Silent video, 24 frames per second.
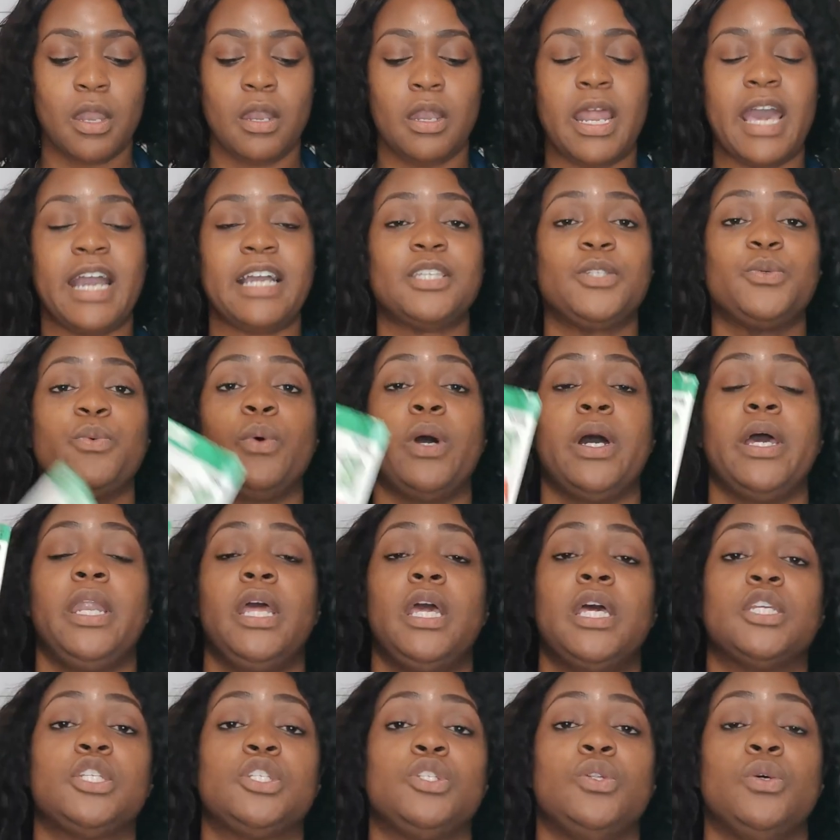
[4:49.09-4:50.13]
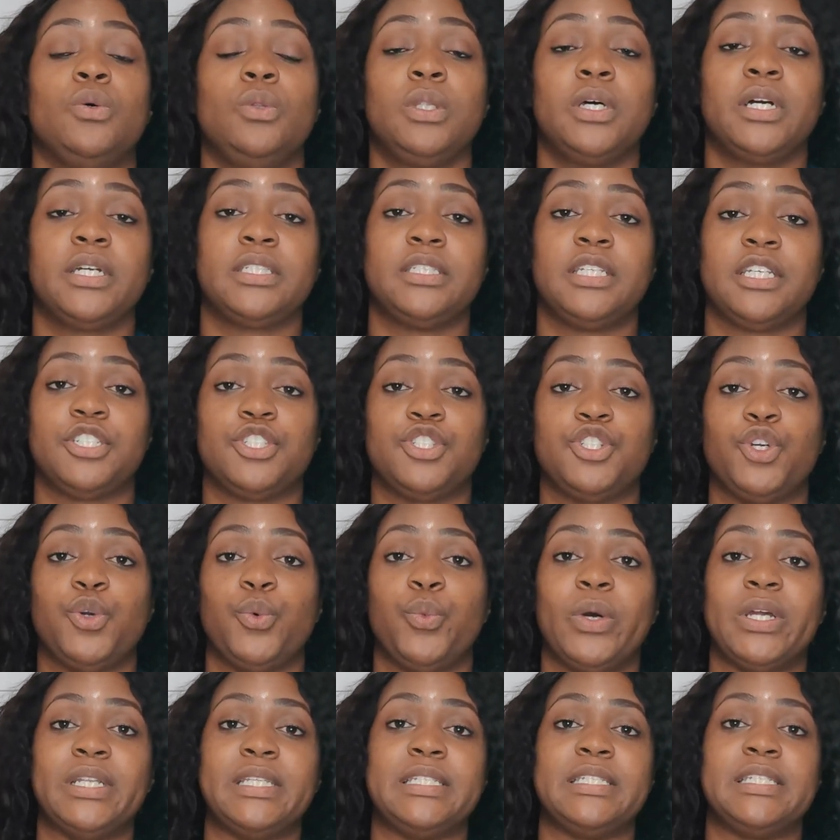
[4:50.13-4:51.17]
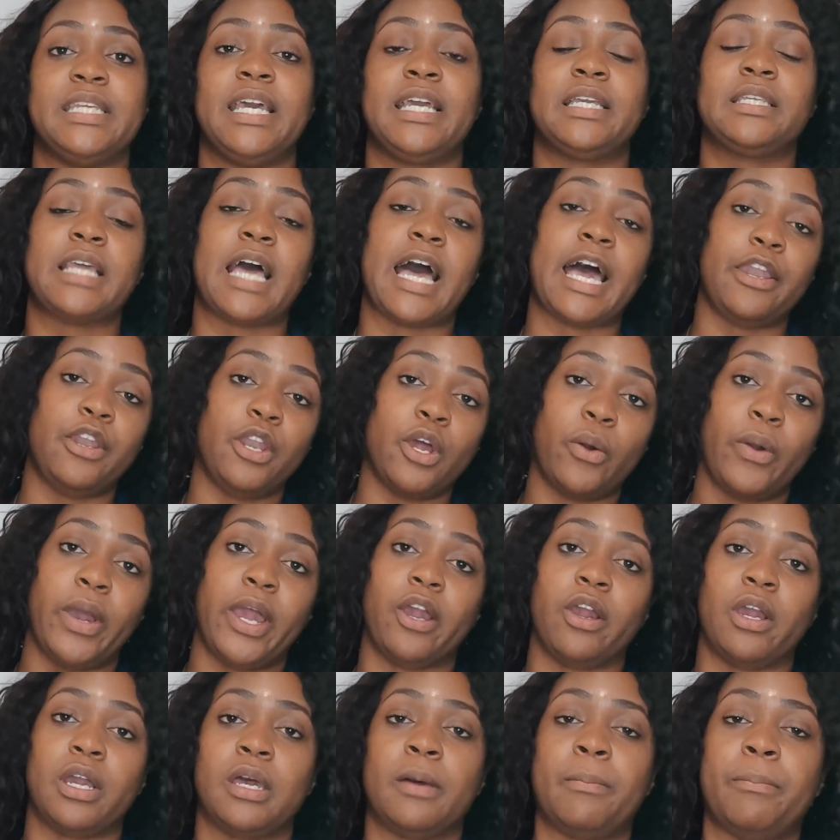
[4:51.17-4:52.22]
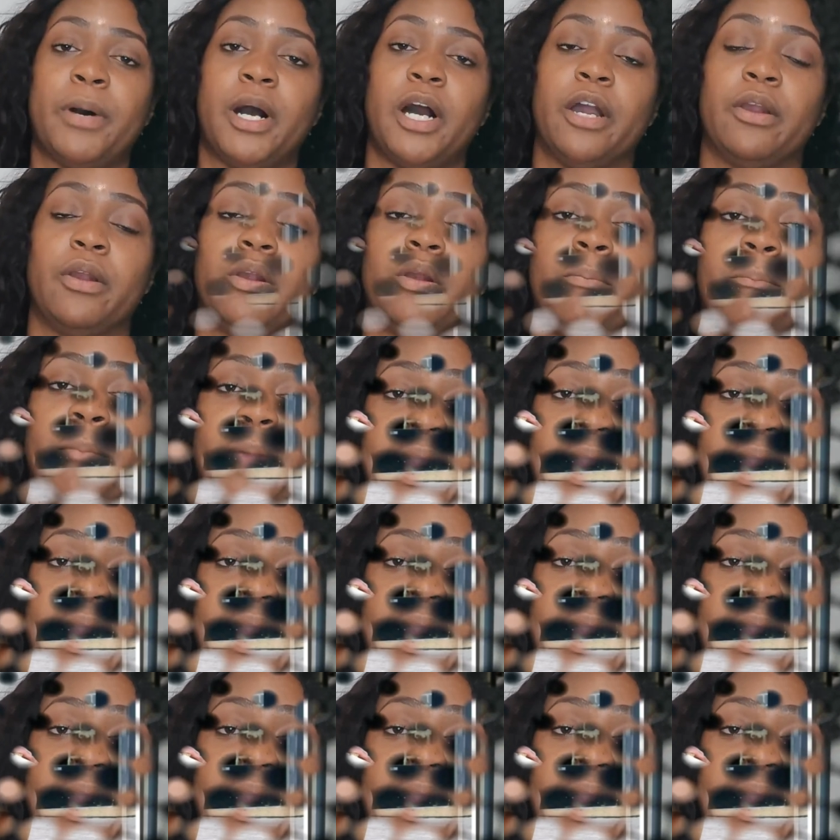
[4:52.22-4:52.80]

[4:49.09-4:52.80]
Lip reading: Next one is New Look 6216. I know Erica Bunker